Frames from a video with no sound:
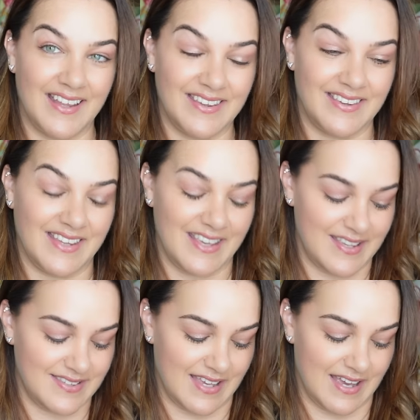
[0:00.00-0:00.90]

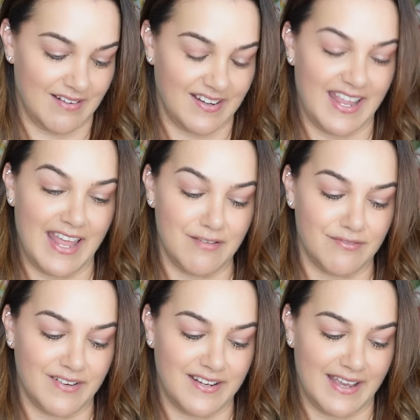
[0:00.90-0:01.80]
these are an
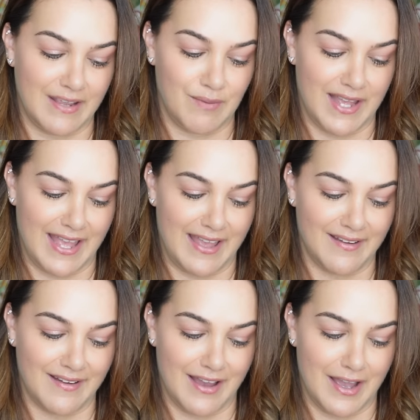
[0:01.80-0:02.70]
everyday wear.
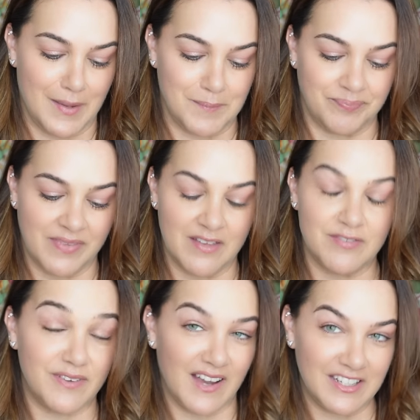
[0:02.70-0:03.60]

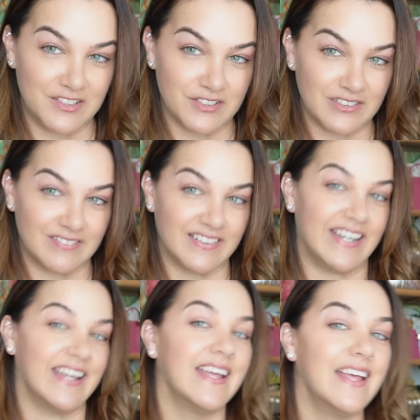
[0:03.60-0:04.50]
Fine
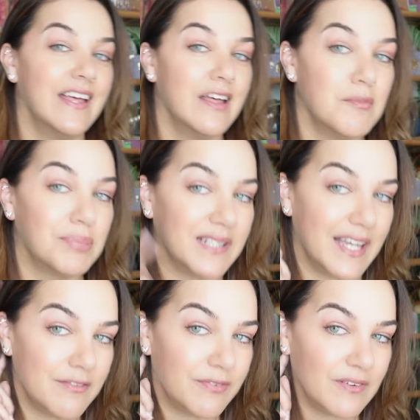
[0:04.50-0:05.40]
jewellery,
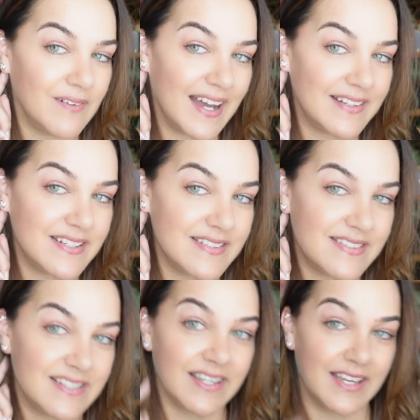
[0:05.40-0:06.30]
playful,
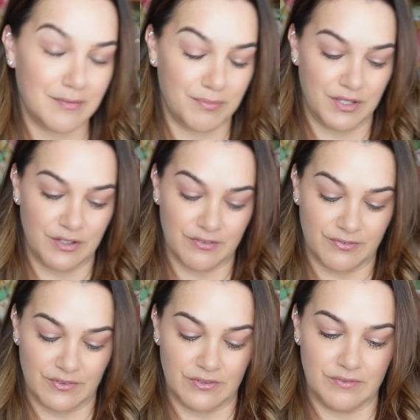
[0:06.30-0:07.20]
artistic and
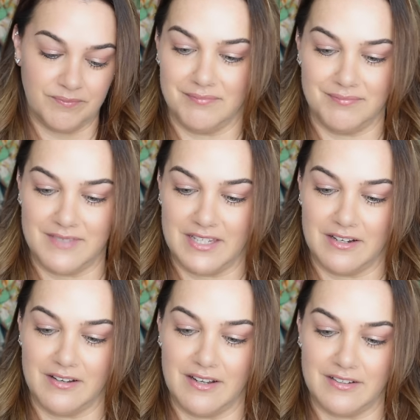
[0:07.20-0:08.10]
beautiful. You know,
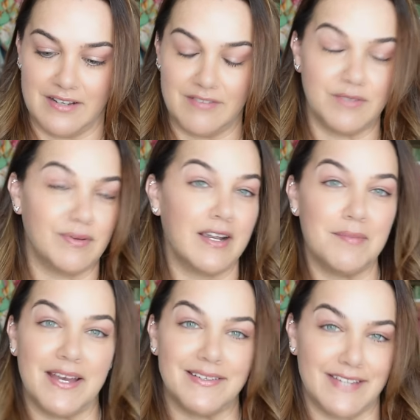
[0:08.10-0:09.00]
I don't have to worry
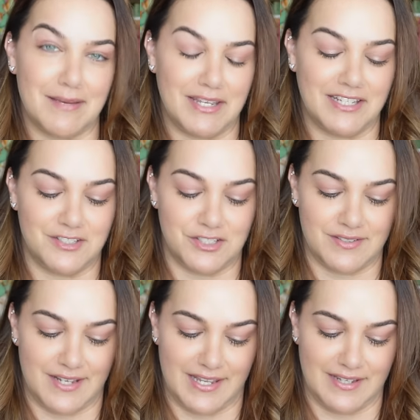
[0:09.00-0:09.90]
about
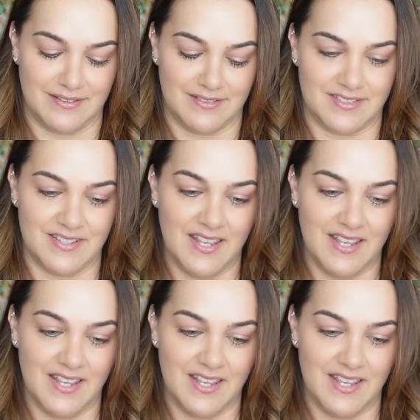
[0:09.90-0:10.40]
damage and